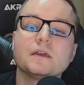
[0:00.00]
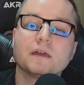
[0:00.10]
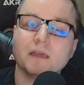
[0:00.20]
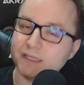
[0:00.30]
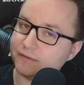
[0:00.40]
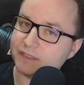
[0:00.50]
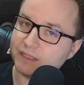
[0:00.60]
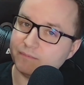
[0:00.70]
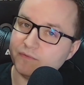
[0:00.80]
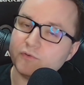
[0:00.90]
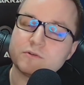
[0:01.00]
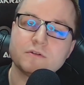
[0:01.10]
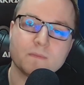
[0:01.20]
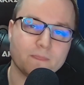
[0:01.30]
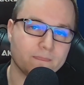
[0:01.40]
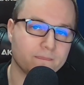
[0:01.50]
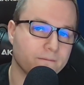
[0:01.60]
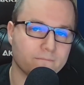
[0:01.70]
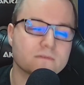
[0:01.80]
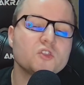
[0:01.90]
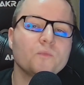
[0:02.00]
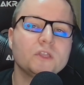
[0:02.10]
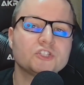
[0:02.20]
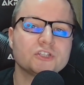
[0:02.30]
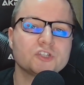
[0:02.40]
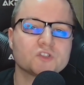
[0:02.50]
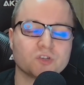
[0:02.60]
As I was saying before, no big changes,